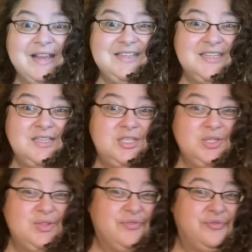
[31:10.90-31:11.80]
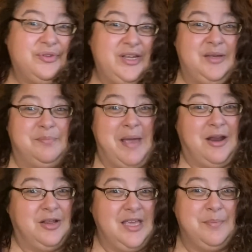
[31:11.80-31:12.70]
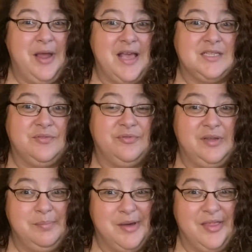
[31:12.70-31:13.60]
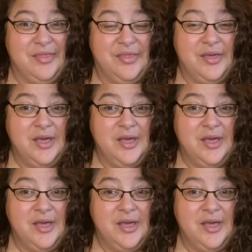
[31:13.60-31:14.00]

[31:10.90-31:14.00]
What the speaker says: did do the free, Pattern Keeper has a free month